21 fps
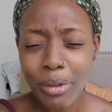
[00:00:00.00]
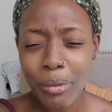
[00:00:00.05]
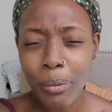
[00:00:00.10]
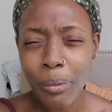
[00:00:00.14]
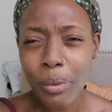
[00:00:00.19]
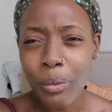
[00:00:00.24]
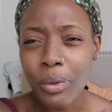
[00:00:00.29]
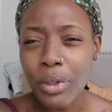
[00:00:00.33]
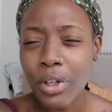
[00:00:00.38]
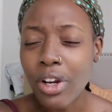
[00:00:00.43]

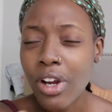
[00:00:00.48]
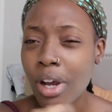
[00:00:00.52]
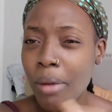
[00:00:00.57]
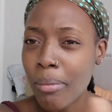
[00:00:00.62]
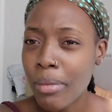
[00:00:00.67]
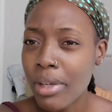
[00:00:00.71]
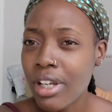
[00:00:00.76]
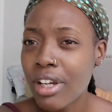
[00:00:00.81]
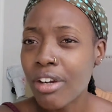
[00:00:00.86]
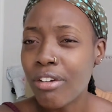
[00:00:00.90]
we were
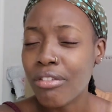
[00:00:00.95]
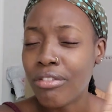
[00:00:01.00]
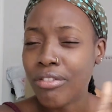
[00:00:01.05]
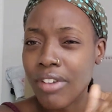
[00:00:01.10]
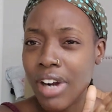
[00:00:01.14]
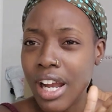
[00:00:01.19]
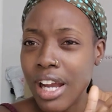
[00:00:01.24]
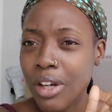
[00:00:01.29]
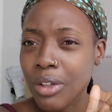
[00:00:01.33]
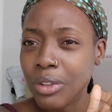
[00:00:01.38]
coming
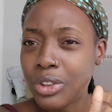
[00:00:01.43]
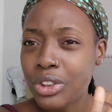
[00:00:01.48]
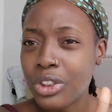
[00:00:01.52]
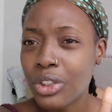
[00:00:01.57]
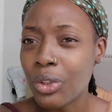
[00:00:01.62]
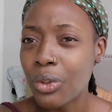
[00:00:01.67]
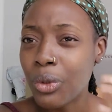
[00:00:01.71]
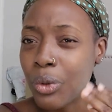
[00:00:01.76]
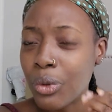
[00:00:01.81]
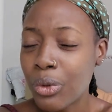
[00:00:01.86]
around
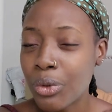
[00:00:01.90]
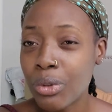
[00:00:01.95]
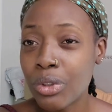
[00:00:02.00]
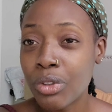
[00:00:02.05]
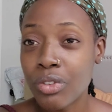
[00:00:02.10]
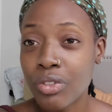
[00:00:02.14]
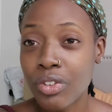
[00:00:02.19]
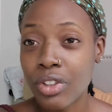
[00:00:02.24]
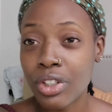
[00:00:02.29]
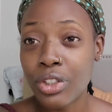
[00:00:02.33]
to go through
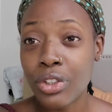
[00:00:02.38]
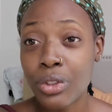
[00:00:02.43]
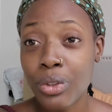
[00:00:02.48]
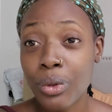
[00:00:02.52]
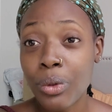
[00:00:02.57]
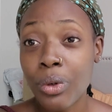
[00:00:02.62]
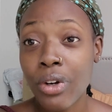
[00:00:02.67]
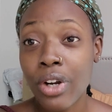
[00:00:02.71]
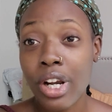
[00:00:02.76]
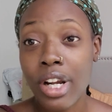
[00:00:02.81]
the front
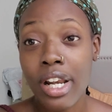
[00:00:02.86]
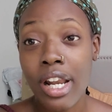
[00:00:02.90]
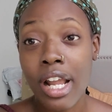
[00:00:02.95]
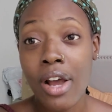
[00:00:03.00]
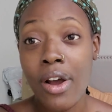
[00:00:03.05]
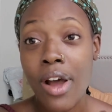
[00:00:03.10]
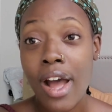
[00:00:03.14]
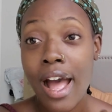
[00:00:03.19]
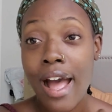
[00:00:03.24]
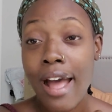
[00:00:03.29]
door.
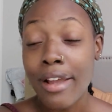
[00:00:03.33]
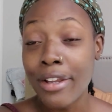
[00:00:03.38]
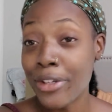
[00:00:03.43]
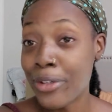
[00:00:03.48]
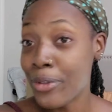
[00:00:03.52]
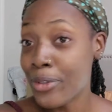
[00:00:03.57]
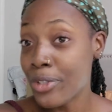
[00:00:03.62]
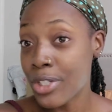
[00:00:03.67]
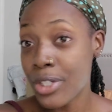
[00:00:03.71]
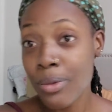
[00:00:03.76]
Now,
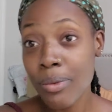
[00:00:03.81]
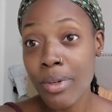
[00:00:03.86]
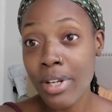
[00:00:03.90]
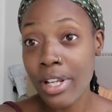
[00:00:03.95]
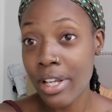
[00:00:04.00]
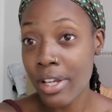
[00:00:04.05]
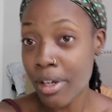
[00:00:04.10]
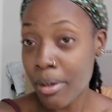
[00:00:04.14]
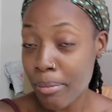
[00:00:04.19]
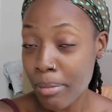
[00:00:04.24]
usually when
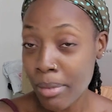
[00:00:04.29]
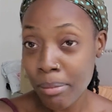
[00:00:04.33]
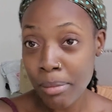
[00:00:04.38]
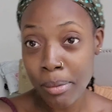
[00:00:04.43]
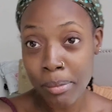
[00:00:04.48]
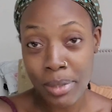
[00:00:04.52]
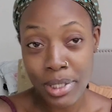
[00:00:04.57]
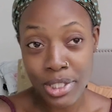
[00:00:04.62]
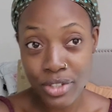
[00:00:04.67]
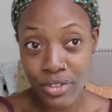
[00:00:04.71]
I come by
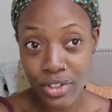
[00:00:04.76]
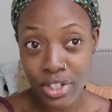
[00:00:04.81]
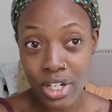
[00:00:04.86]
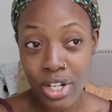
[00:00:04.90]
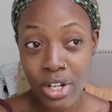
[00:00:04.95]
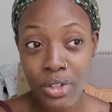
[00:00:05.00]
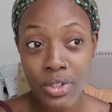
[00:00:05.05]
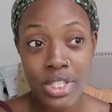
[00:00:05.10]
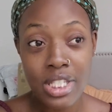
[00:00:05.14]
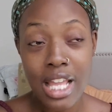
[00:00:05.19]
my best
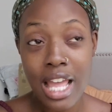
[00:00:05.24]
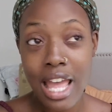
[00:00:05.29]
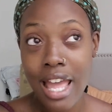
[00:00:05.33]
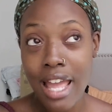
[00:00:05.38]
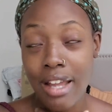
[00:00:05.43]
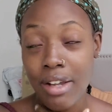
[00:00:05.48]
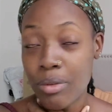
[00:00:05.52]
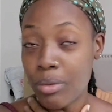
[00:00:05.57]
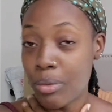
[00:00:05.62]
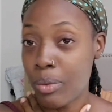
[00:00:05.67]
friend's house,
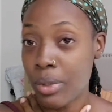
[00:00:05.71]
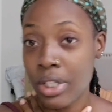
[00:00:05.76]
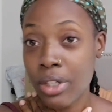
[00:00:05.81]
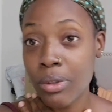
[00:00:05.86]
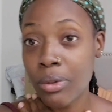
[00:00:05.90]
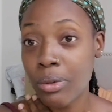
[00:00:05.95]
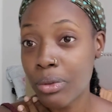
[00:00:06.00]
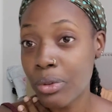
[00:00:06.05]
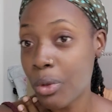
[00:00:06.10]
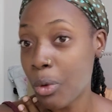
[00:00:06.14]
we
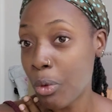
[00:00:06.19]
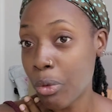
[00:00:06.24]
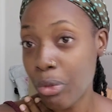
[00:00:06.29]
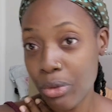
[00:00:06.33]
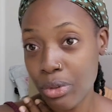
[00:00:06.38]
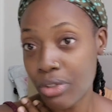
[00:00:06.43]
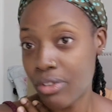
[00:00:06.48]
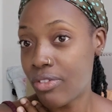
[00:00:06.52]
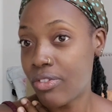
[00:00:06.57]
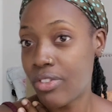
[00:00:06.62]
don't go
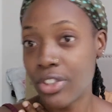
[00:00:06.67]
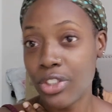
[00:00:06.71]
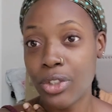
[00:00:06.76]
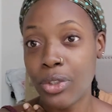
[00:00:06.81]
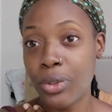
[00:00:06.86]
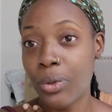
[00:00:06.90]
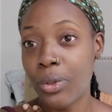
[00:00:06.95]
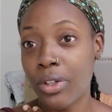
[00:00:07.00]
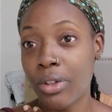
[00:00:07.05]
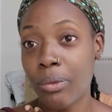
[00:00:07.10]
through the front
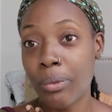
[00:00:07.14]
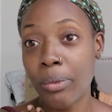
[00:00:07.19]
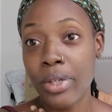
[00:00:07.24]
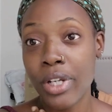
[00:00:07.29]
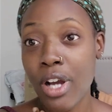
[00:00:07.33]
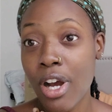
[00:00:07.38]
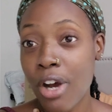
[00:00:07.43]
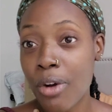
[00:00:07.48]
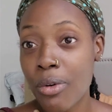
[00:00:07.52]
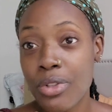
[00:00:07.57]
door.
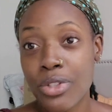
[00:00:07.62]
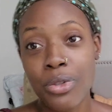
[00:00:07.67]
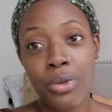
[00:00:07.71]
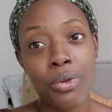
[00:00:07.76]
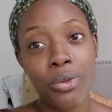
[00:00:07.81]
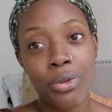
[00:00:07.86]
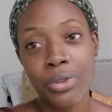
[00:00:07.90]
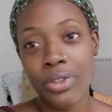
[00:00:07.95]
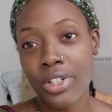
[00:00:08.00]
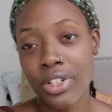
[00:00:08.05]
We always
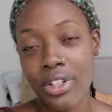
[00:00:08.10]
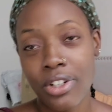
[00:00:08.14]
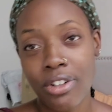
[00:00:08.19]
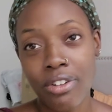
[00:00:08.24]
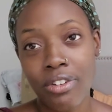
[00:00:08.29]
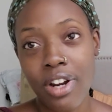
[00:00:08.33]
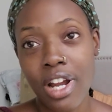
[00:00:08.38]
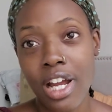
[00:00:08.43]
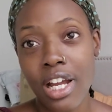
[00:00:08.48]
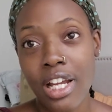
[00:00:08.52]
go through the
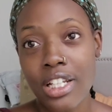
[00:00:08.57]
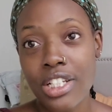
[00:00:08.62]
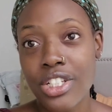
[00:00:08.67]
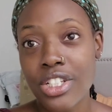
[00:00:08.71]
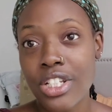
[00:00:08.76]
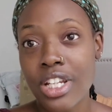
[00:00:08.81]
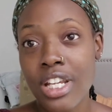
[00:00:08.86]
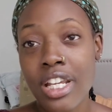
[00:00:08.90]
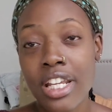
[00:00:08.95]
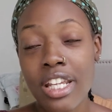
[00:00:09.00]

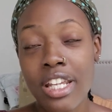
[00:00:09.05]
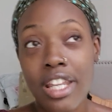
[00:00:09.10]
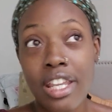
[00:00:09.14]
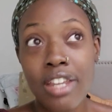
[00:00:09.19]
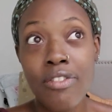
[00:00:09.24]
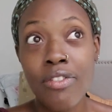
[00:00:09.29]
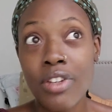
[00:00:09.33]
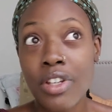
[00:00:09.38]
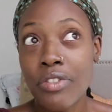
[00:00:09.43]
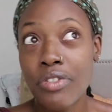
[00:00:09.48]
garage.
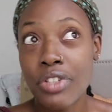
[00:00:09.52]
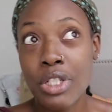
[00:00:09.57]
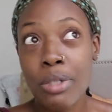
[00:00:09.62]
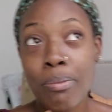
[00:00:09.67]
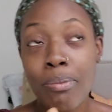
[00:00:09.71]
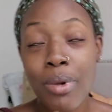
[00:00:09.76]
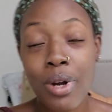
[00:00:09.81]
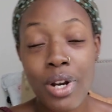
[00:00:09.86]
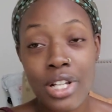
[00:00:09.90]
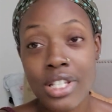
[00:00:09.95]
Even if she
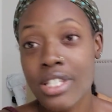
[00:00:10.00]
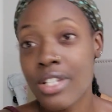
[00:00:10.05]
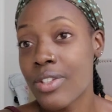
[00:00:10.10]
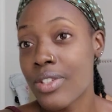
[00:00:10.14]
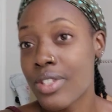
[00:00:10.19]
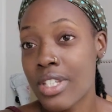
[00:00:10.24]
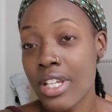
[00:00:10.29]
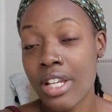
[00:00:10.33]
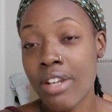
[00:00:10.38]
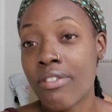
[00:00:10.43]
parks
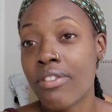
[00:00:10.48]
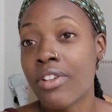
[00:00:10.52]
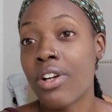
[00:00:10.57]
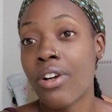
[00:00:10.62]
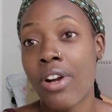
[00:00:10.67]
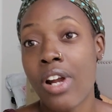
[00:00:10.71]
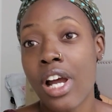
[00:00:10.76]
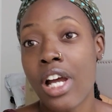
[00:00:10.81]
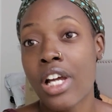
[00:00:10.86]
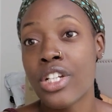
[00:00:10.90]
outside of the
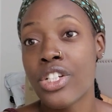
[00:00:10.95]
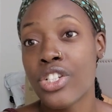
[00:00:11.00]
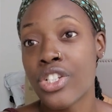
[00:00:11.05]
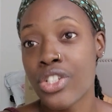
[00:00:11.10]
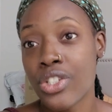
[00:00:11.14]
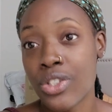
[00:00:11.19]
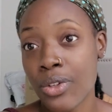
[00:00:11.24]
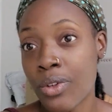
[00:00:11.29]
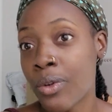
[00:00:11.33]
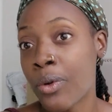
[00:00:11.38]
garage,
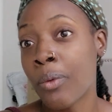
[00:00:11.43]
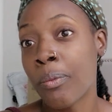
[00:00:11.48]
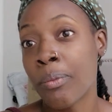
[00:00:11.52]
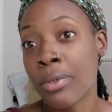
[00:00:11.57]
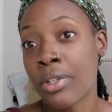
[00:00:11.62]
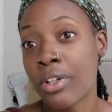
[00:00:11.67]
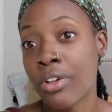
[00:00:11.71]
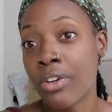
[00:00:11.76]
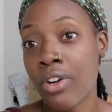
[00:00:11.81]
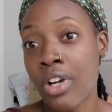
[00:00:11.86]
she's gonna
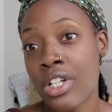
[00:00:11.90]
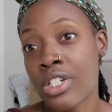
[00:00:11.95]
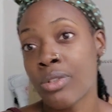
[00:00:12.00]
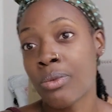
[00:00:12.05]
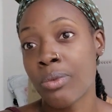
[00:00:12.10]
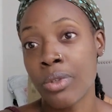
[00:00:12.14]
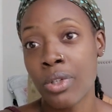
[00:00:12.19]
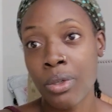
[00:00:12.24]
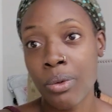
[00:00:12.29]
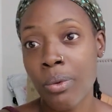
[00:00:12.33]
open the garage
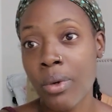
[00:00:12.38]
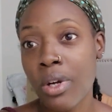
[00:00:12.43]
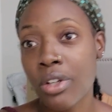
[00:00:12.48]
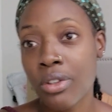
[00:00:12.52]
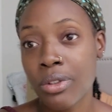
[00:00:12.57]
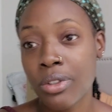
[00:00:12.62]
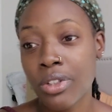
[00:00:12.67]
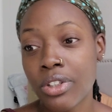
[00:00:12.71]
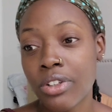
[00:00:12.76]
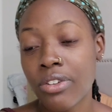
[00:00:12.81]
and we're gonna
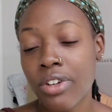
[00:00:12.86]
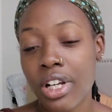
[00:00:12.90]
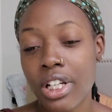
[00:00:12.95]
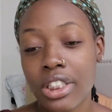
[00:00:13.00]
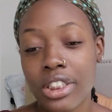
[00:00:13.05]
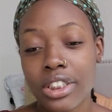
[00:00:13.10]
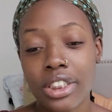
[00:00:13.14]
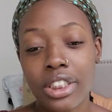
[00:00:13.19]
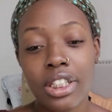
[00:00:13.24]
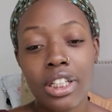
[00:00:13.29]
walk the
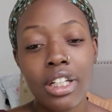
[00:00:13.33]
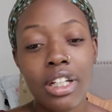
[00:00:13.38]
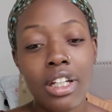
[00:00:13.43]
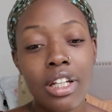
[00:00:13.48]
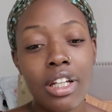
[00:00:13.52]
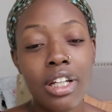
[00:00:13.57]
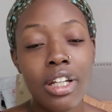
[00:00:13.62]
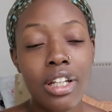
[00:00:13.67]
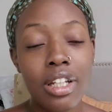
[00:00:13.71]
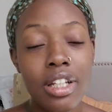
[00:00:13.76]
garage.
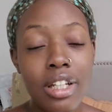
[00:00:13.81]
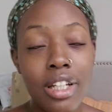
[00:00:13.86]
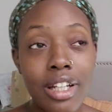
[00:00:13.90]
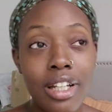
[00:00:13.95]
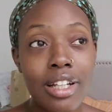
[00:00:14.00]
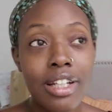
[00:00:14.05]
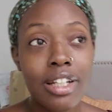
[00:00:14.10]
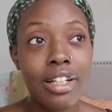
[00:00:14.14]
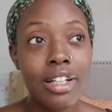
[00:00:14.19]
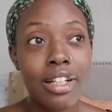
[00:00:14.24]

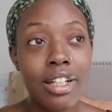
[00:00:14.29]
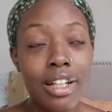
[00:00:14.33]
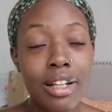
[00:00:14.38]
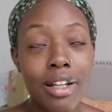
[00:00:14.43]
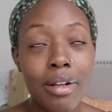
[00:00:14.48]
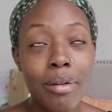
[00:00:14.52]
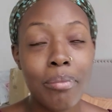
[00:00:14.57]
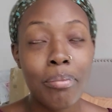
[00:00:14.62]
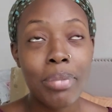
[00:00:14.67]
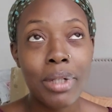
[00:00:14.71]

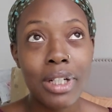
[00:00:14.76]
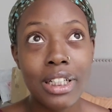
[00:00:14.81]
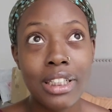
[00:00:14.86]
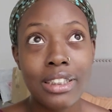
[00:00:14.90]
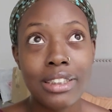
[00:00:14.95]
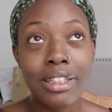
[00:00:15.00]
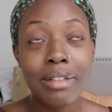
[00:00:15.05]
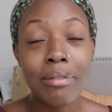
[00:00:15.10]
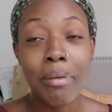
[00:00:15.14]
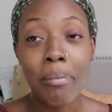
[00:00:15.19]

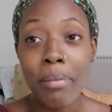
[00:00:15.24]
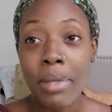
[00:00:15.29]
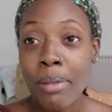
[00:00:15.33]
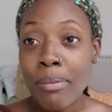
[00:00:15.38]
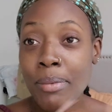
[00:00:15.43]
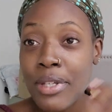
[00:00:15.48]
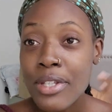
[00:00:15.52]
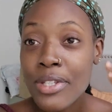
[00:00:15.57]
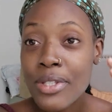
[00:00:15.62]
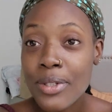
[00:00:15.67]
But me
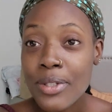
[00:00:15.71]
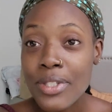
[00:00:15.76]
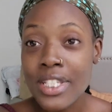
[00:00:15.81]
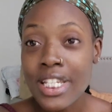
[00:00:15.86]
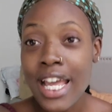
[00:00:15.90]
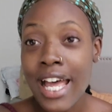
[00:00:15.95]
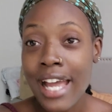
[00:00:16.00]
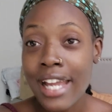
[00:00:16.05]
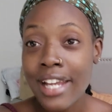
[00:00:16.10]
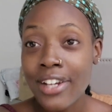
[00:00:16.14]
being so
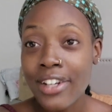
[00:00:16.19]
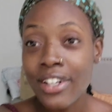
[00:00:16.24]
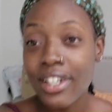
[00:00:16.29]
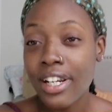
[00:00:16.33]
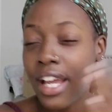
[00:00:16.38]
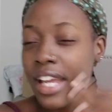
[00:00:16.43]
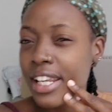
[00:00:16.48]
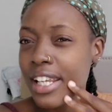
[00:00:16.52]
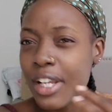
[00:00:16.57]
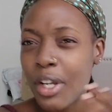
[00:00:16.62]
tired,
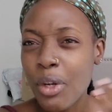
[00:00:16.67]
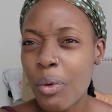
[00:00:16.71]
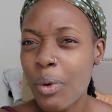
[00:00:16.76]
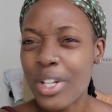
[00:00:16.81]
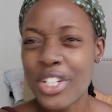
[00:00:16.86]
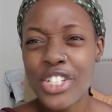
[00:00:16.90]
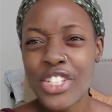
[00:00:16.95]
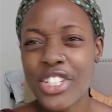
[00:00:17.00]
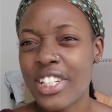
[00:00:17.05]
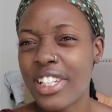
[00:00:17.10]
I didn't
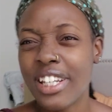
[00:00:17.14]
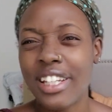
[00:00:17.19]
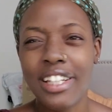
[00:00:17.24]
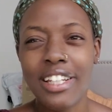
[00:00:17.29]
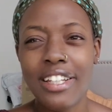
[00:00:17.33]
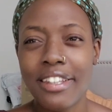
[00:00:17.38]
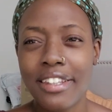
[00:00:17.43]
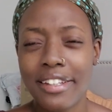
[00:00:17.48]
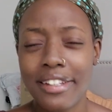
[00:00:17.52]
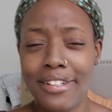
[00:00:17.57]
question
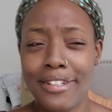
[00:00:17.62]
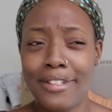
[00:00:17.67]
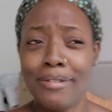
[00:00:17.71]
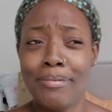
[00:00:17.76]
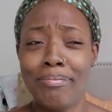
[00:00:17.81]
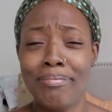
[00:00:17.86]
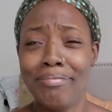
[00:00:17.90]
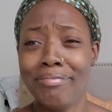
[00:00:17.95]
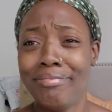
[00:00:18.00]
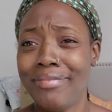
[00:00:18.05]
anything.
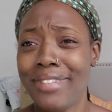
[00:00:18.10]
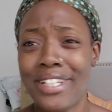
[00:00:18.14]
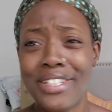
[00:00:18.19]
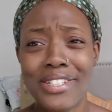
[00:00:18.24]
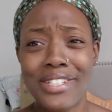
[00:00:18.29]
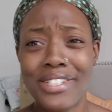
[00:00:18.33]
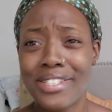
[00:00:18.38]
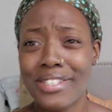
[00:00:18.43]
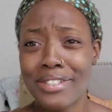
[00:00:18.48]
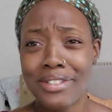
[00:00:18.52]
I
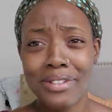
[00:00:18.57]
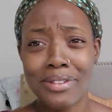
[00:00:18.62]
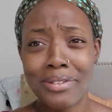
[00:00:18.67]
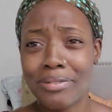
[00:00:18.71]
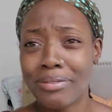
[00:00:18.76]
just